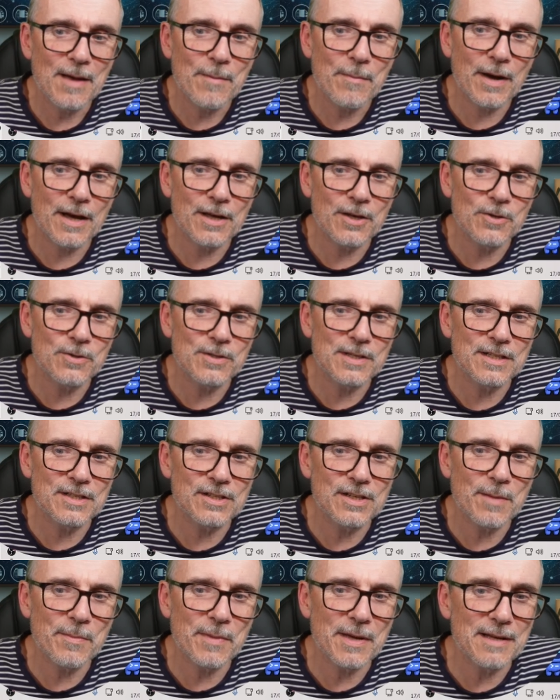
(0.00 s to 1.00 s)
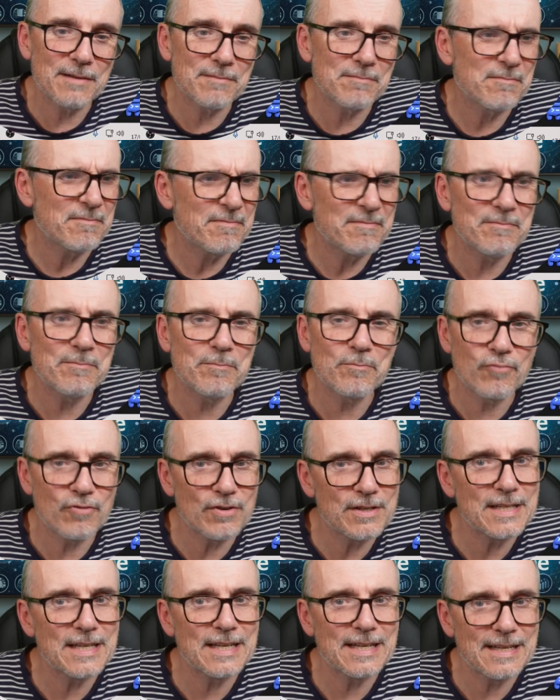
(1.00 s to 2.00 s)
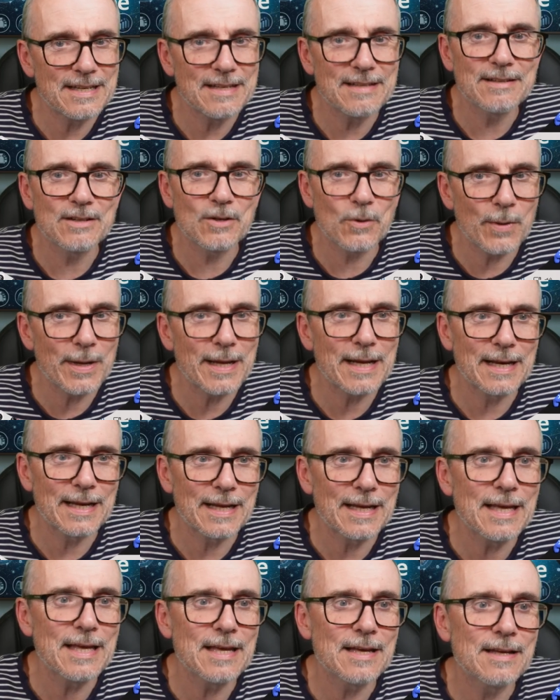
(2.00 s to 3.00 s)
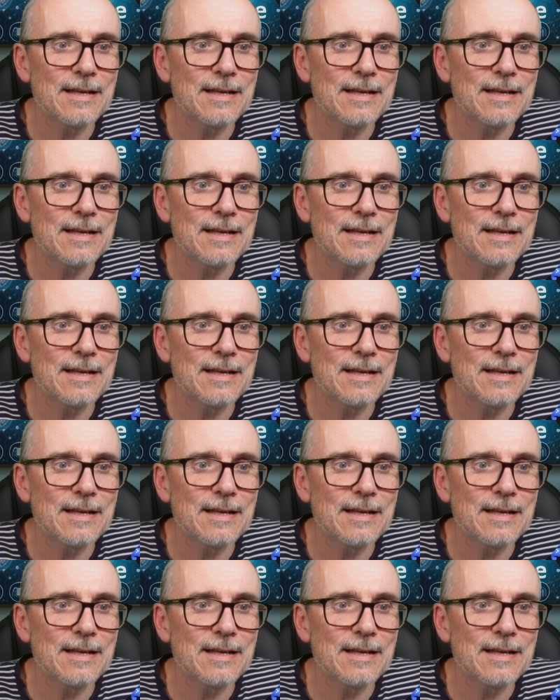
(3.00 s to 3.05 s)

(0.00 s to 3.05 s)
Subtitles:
my usage limit pretty quickly.